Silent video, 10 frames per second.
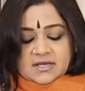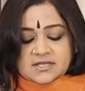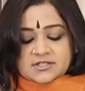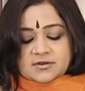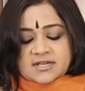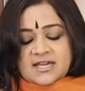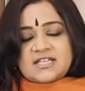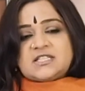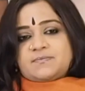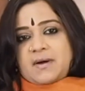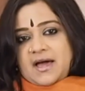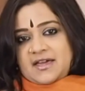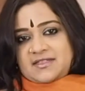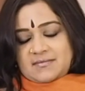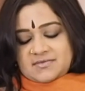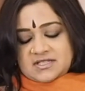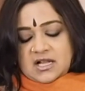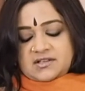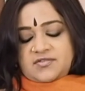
So kids by themselves,